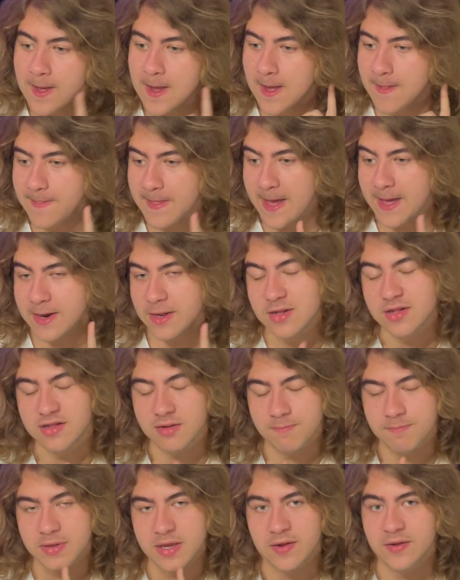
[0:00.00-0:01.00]
And that is
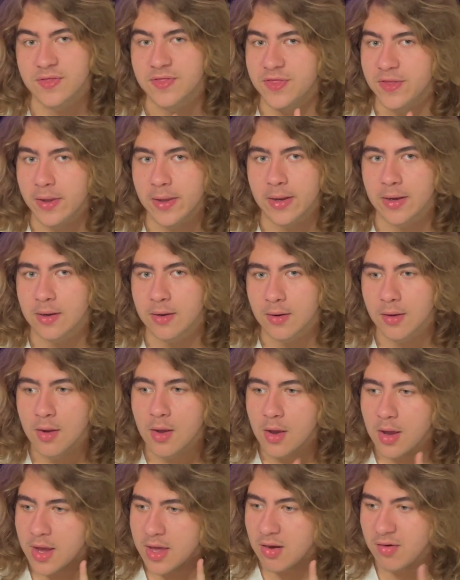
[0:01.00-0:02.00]
a big thing.
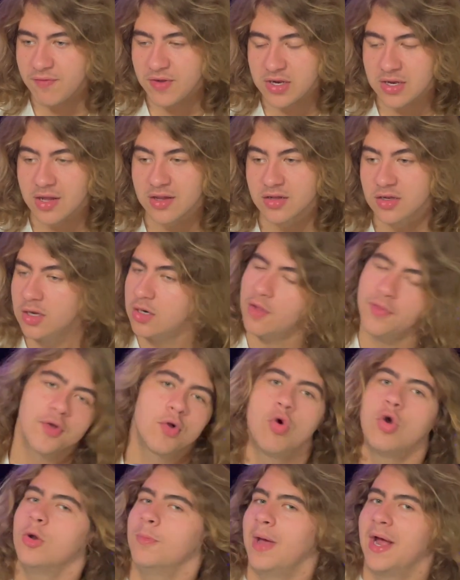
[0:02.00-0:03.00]
And if he doesn't hit on the
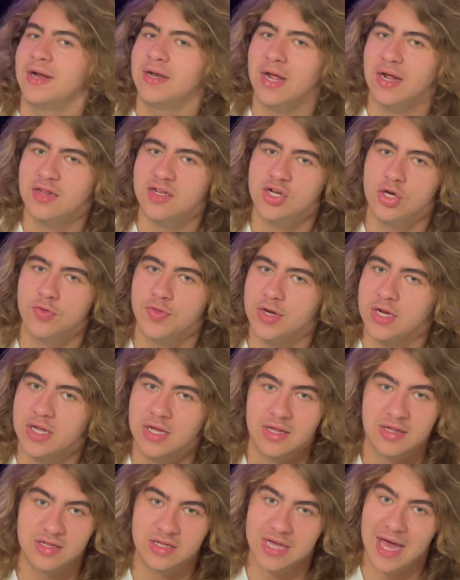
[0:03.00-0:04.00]
quarterback next year, then
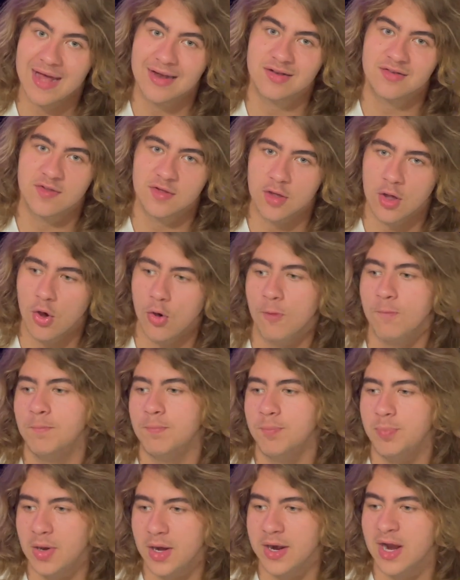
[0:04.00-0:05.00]
he has got to go.
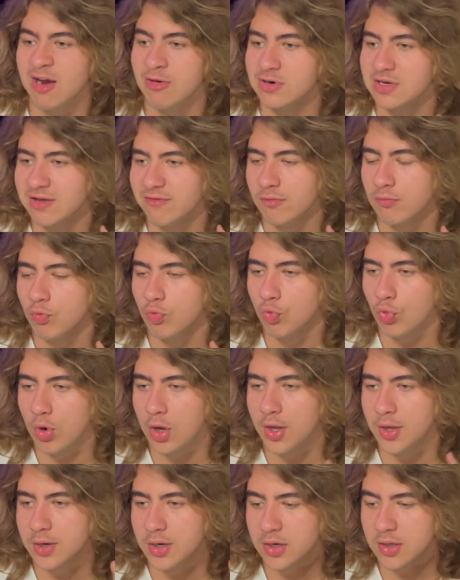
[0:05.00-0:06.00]
But I would give him
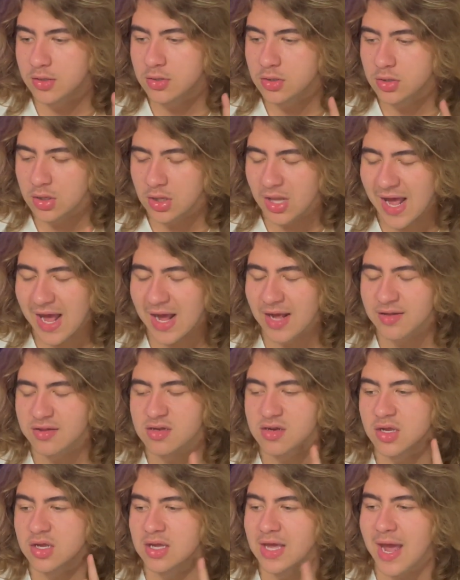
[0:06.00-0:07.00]
one
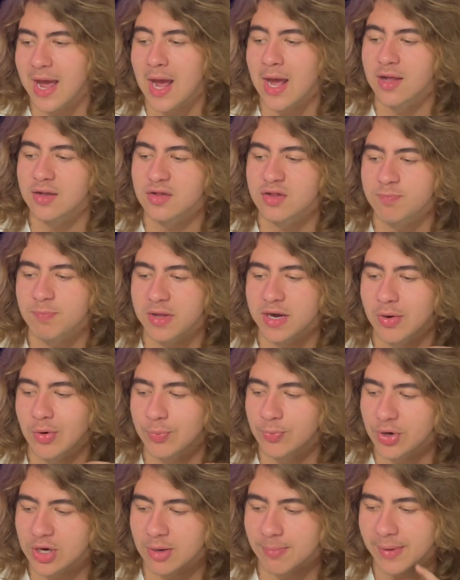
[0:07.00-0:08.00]
last gasp, and I
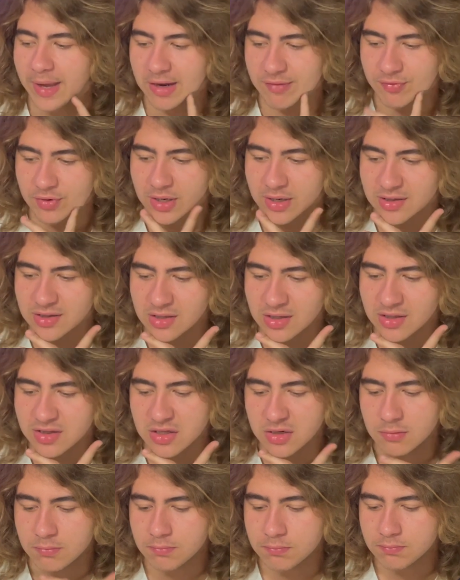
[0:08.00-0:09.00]
would bring him back for next
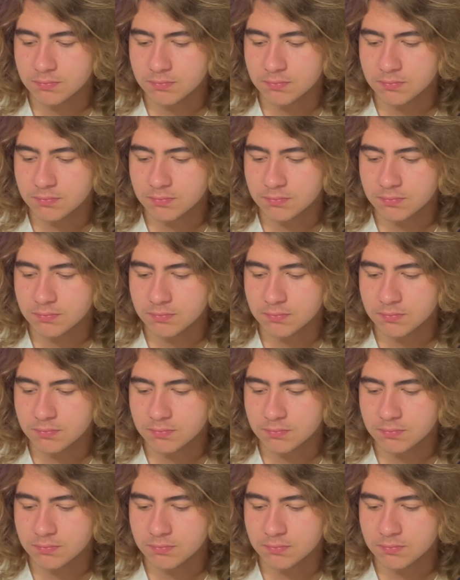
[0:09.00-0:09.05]
season.